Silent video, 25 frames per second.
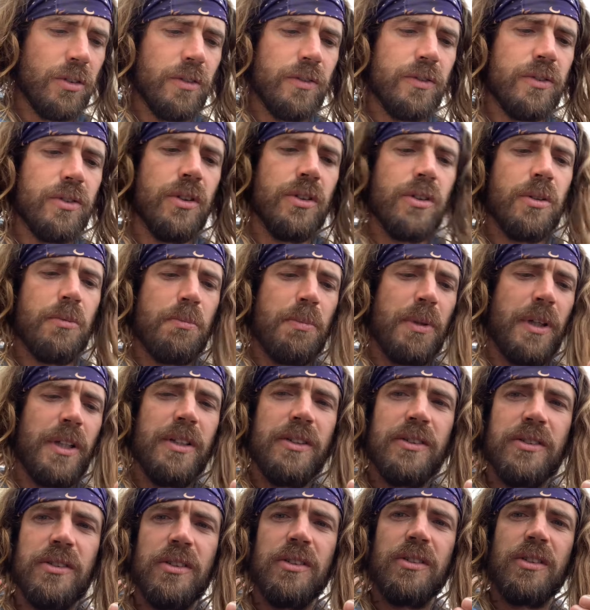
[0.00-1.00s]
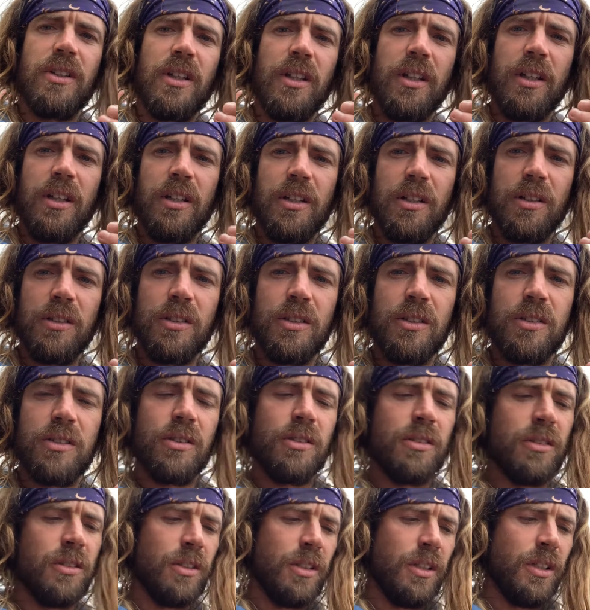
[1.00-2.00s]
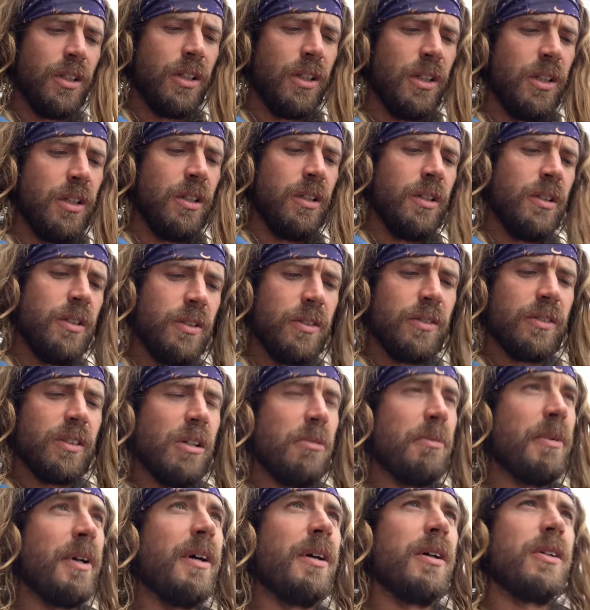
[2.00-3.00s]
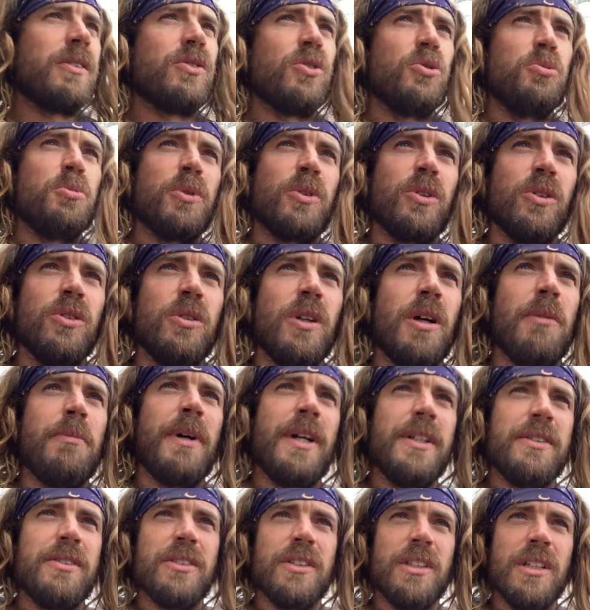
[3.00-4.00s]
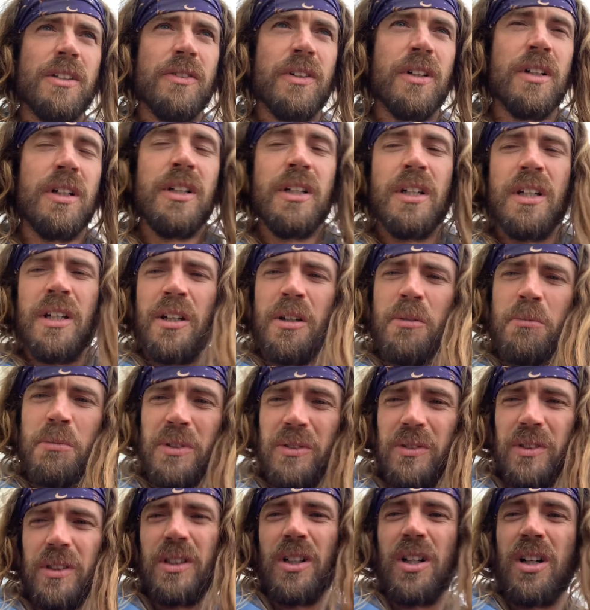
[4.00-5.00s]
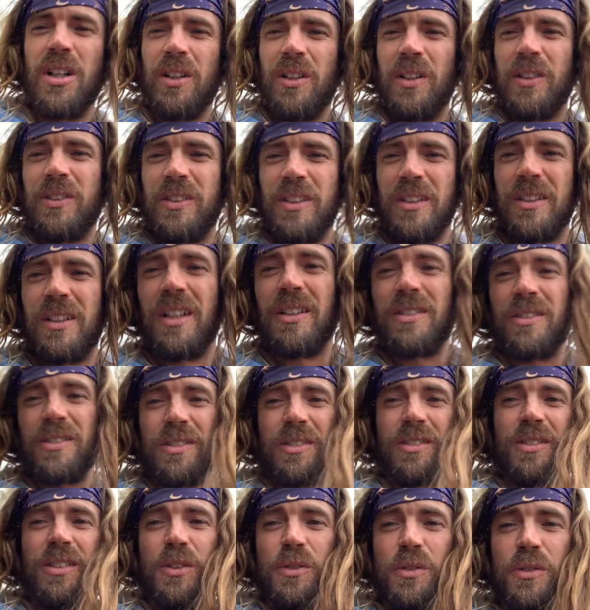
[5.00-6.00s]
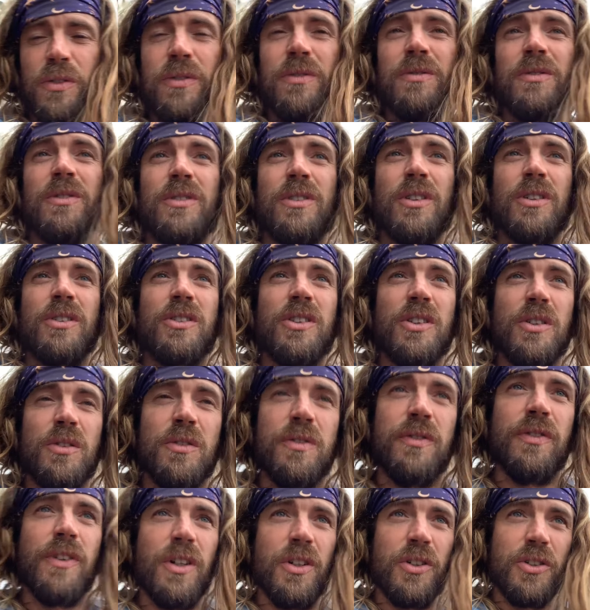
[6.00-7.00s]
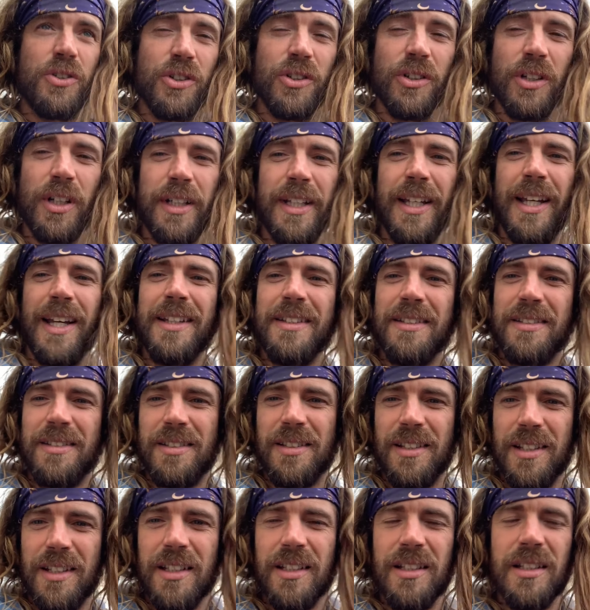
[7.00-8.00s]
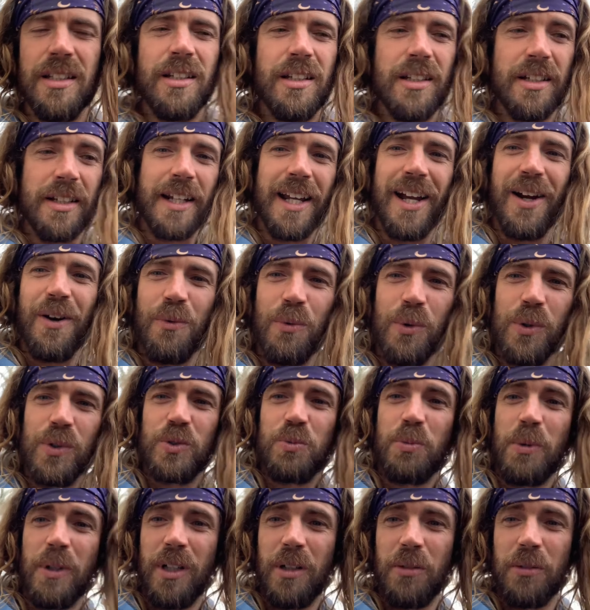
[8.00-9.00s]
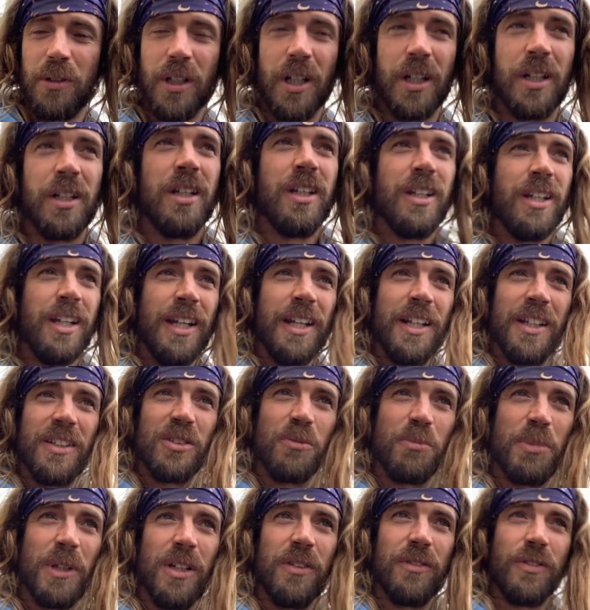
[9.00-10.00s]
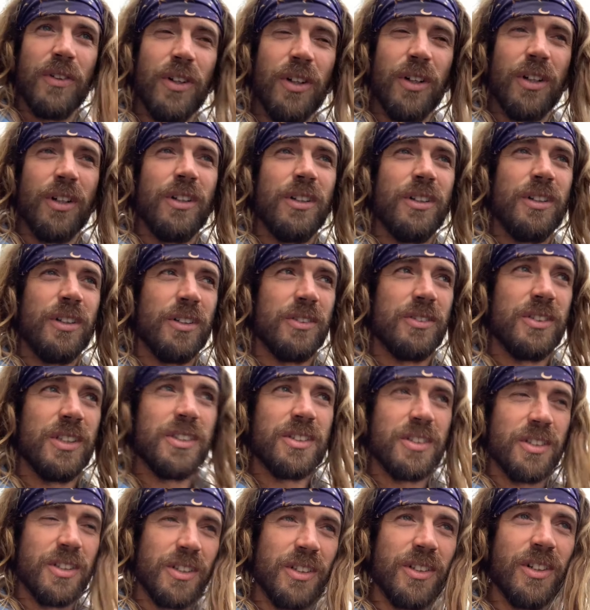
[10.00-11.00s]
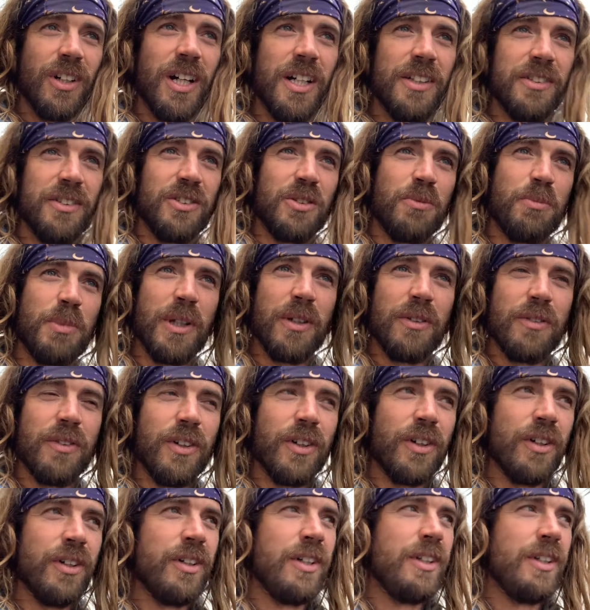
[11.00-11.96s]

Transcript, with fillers: I've got the pieces here and I need to somehow super glue that back together. But regardless, it does still function. I can see now what speed I'm going. It's a bit of a, I said to the guys, it's a bit of a